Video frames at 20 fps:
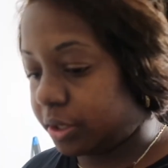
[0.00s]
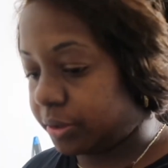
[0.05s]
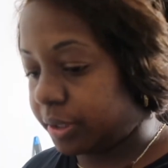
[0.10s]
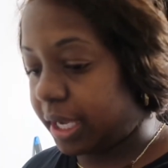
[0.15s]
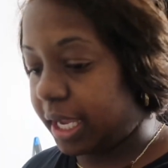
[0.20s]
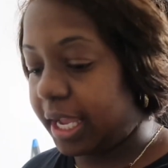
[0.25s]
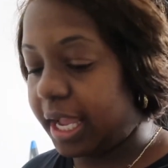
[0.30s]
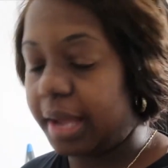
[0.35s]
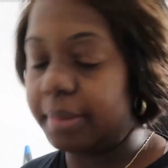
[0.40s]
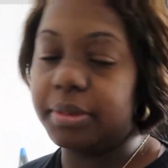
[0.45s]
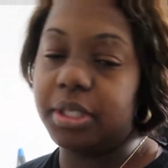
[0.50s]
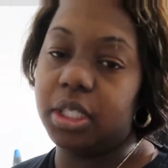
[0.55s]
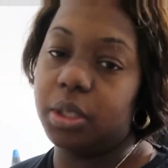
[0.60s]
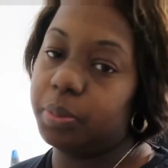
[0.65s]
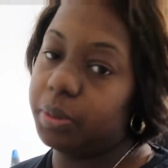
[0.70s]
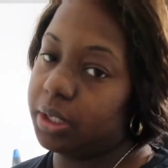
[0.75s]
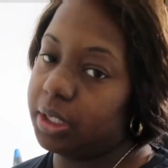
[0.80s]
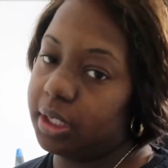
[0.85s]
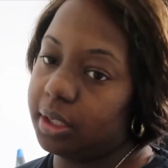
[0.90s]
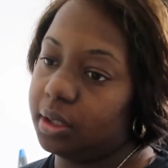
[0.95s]
Okay, I'm just
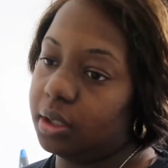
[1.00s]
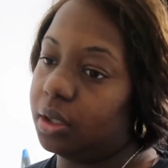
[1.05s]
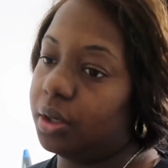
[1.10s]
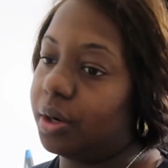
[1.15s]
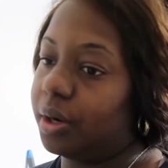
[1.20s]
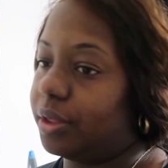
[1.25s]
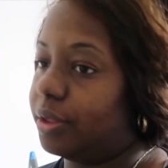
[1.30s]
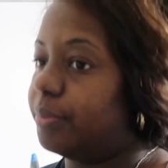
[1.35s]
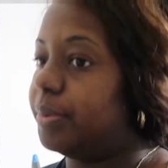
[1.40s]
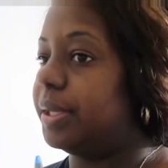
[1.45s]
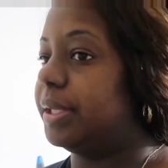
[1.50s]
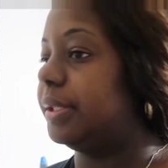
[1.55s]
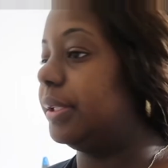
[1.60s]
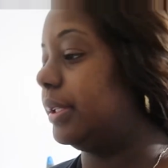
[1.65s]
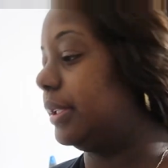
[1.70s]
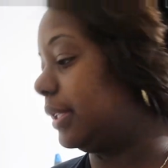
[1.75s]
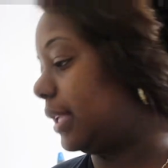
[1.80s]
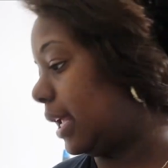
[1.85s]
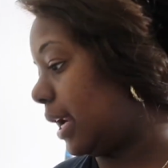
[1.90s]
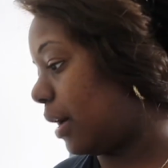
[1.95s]
particular on the
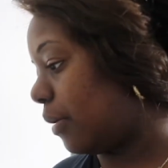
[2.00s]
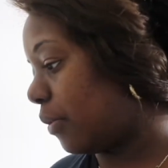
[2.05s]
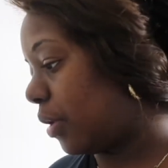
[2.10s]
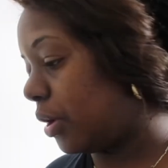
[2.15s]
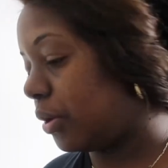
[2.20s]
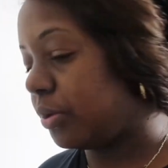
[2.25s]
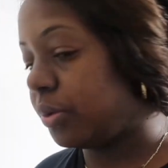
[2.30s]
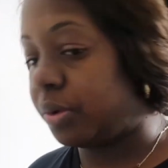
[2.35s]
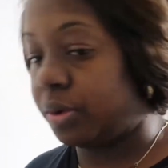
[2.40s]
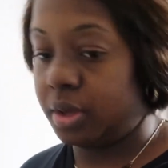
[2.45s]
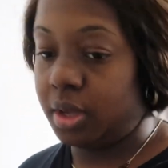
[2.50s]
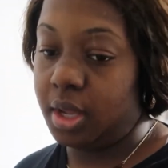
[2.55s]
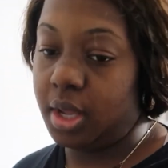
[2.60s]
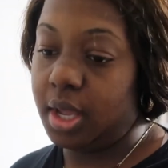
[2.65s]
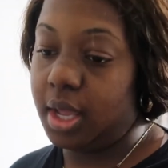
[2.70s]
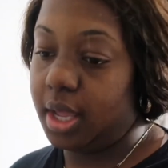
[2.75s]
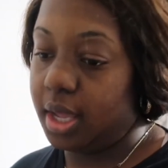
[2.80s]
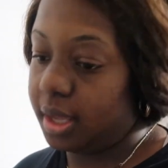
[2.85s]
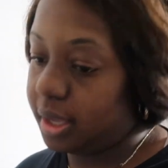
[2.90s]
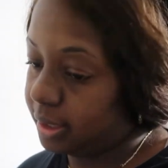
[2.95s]
pieces that I want.
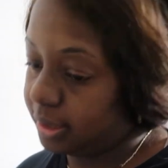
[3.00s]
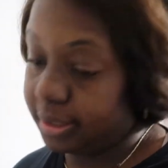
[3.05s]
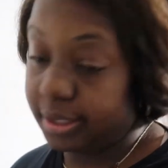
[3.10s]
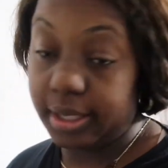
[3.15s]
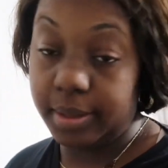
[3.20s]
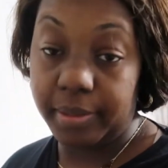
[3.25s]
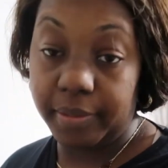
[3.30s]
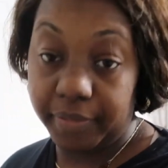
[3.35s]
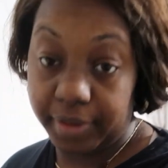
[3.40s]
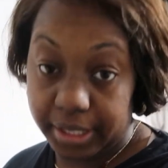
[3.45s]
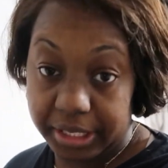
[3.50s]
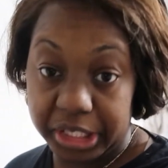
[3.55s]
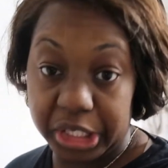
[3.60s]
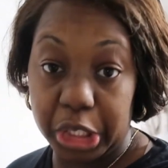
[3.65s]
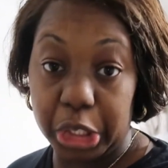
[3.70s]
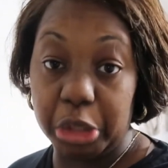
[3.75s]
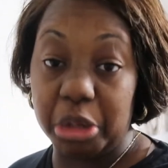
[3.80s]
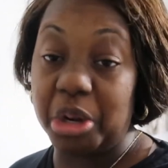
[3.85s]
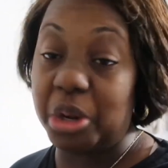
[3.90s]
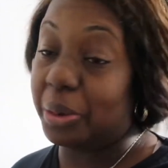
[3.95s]
And some of it is
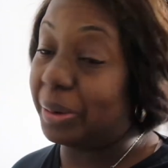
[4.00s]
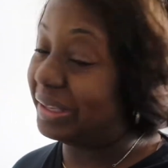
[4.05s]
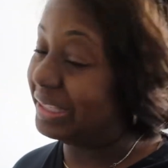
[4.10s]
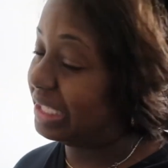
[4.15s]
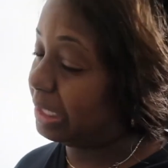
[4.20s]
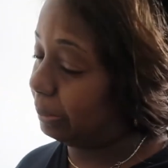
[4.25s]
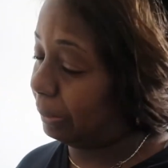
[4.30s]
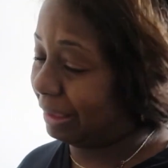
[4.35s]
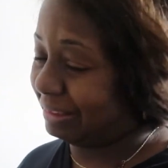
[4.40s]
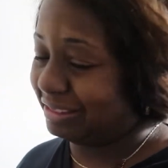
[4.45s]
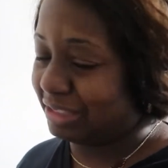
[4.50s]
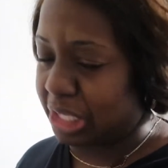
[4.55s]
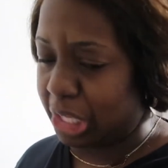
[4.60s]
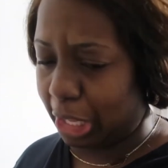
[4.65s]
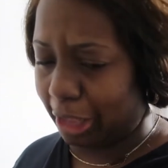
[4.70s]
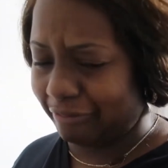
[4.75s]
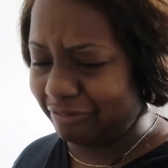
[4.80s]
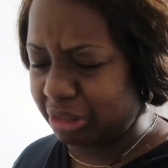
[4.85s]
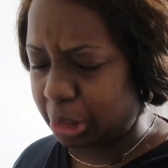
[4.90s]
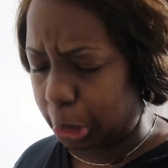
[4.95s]
a little
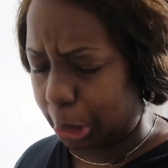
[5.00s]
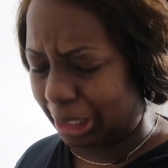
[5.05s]
expensive.